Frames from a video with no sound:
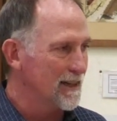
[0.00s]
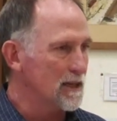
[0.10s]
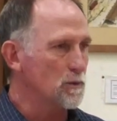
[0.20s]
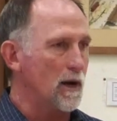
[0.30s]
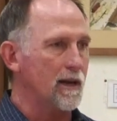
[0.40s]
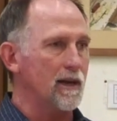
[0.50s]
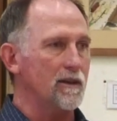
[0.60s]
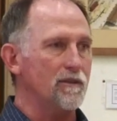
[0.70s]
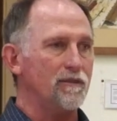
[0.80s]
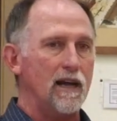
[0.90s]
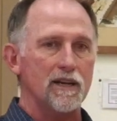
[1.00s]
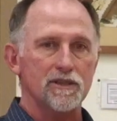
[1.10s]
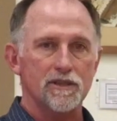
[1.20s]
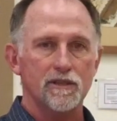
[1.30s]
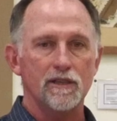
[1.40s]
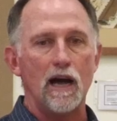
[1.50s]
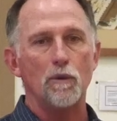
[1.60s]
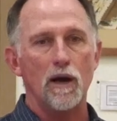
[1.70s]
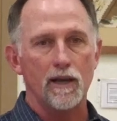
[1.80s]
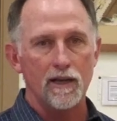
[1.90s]
is walking in the flesh, not
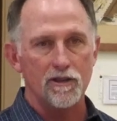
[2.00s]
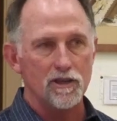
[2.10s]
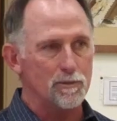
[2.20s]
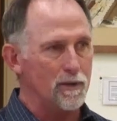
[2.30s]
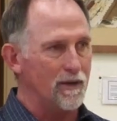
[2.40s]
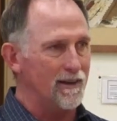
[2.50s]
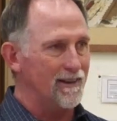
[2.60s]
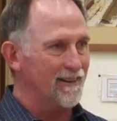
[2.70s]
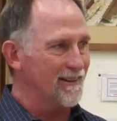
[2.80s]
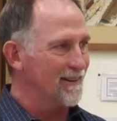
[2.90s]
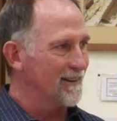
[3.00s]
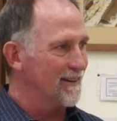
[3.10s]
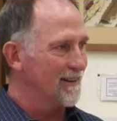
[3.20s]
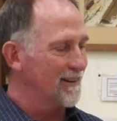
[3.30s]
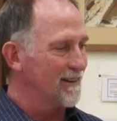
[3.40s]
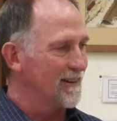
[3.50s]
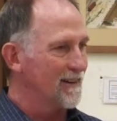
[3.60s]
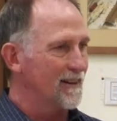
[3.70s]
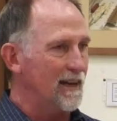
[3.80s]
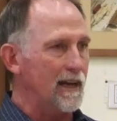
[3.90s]
walking in the Spirit,
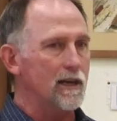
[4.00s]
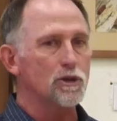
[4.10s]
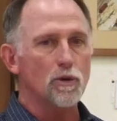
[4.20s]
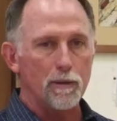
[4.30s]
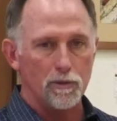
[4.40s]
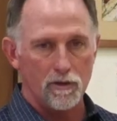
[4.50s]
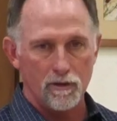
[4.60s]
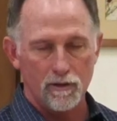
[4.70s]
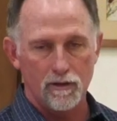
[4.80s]
in trouble,